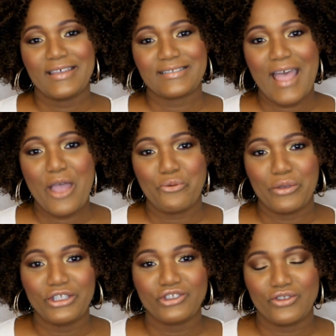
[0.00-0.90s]
as I
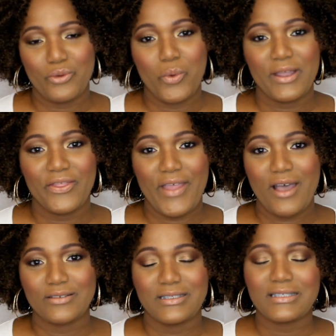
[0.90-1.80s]
reach the
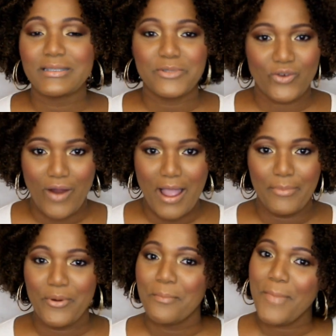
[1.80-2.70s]
1,000
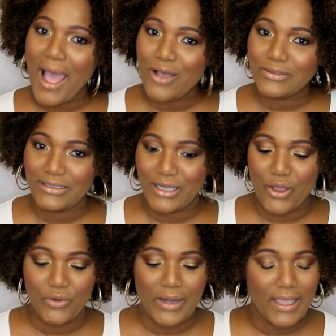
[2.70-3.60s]
subscriber
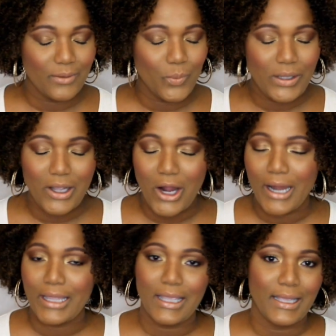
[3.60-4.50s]
milestone. And we
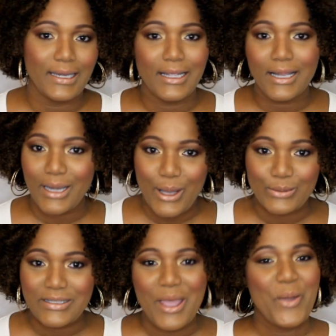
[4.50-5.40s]
are getting
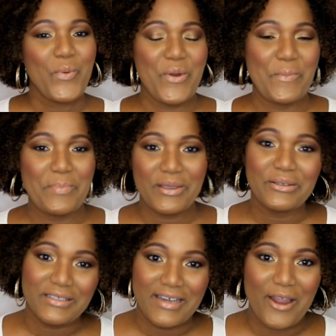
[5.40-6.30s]
close. We're
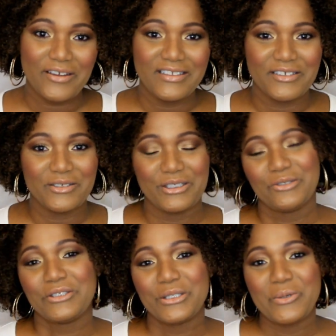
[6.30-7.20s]
building our little
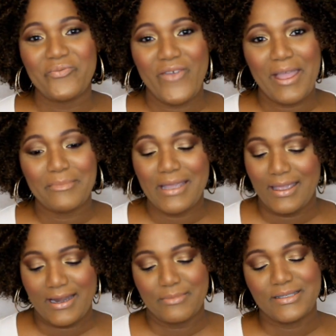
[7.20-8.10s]
YouTube family,
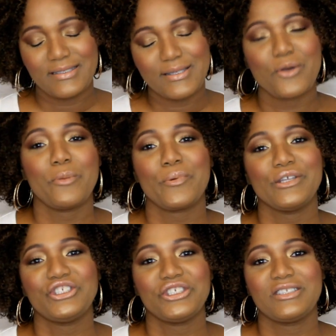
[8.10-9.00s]
and I'm so
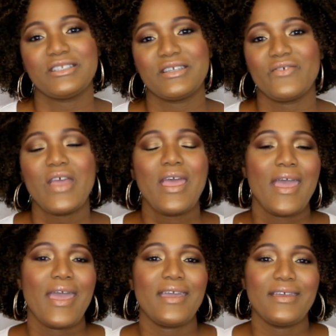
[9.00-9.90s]
appreciative
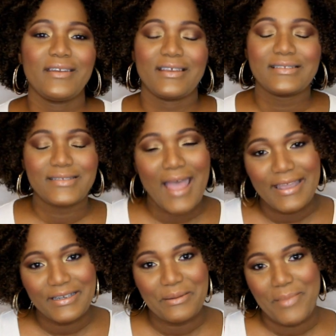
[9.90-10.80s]
and
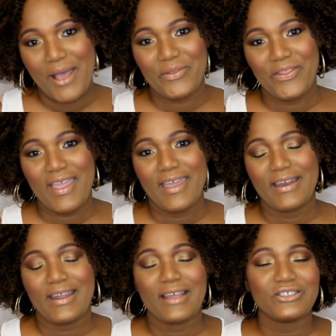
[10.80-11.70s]
excited about
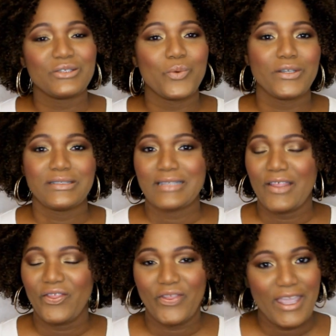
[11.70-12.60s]
that. And I just want to
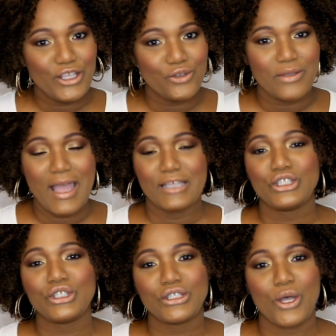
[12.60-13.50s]
say thank you guys
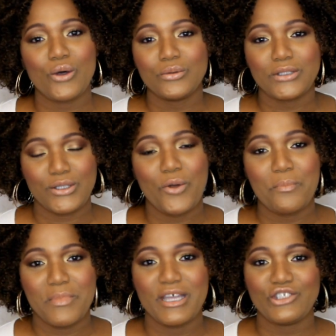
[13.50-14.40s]
so
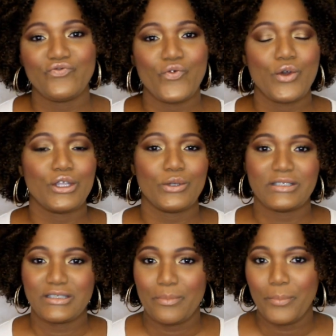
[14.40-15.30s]
much for your
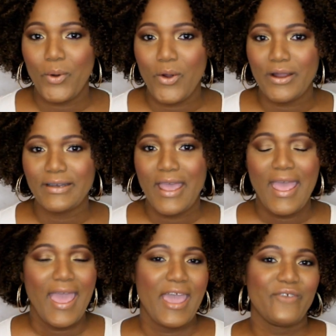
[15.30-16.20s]
support
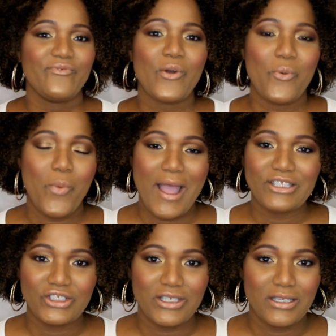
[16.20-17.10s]
and for
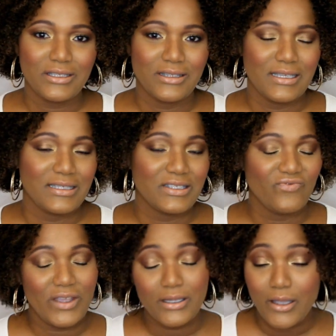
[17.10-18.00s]
watching these
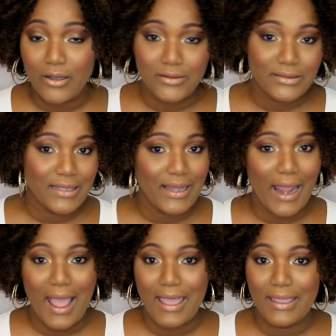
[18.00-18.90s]
videos
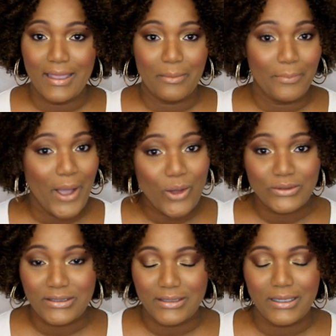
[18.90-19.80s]
that I am
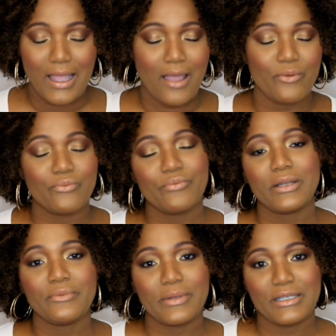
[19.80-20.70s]
posting. I
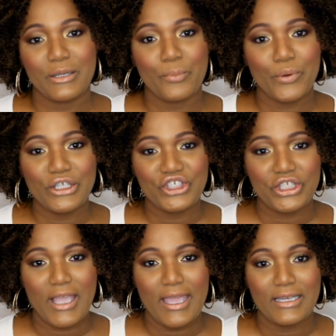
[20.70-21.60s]
really
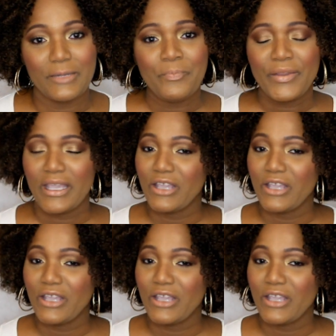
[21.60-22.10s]
appreciate it.